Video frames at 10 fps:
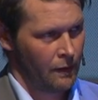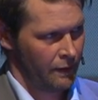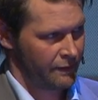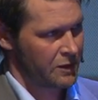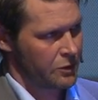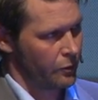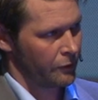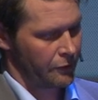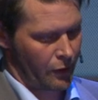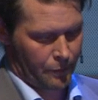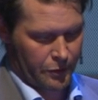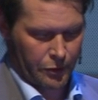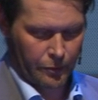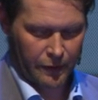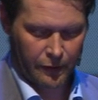It's actually also an
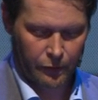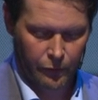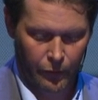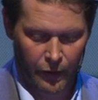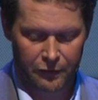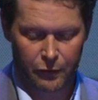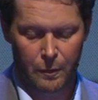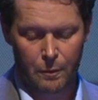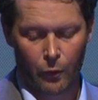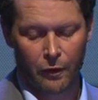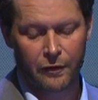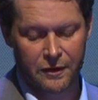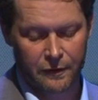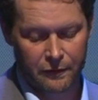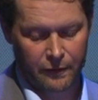opportunity for us to be more
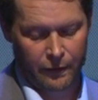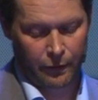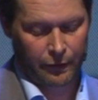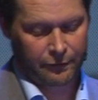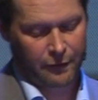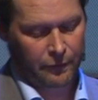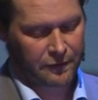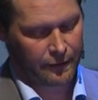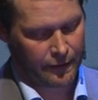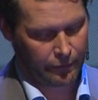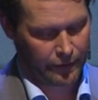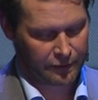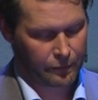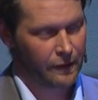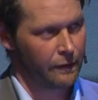efficient in our service delivery,
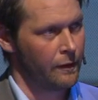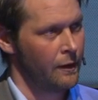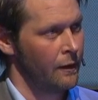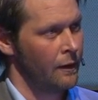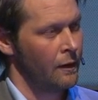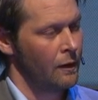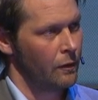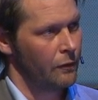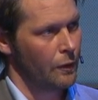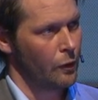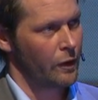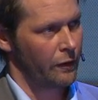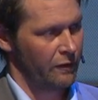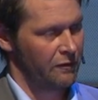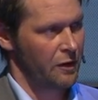as we can, if we look
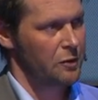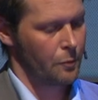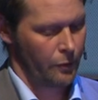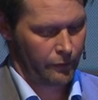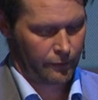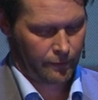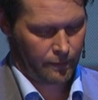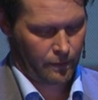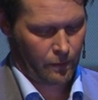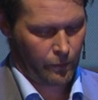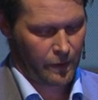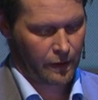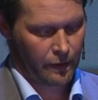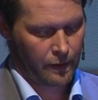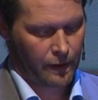at these touch points, we
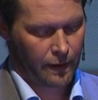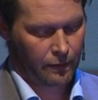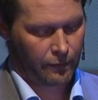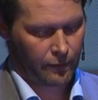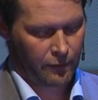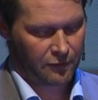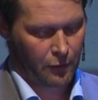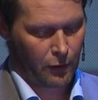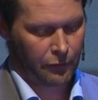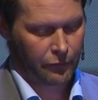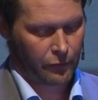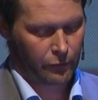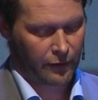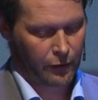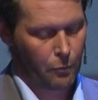can get the staff
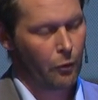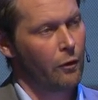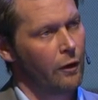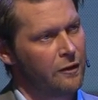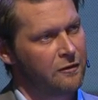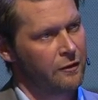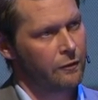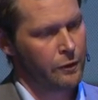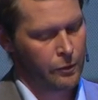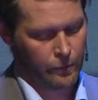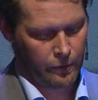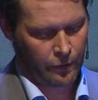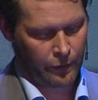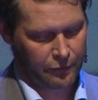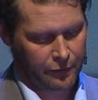to take a more holistic view
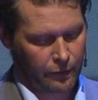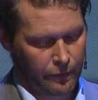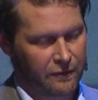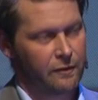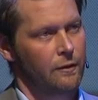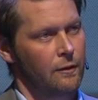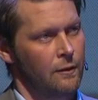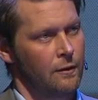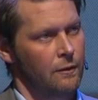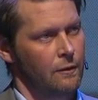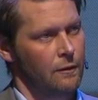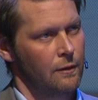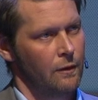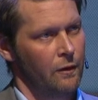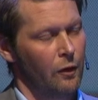on our service
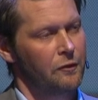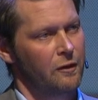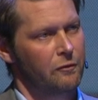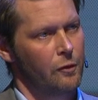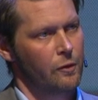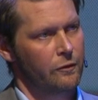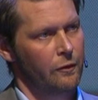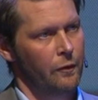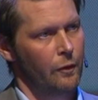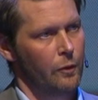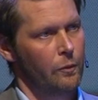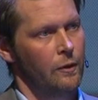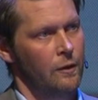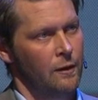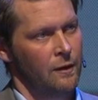and not just focus on their own
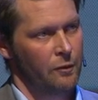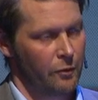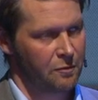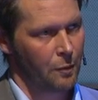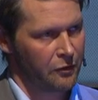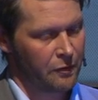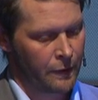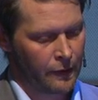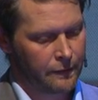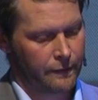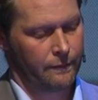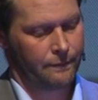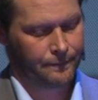responsibility.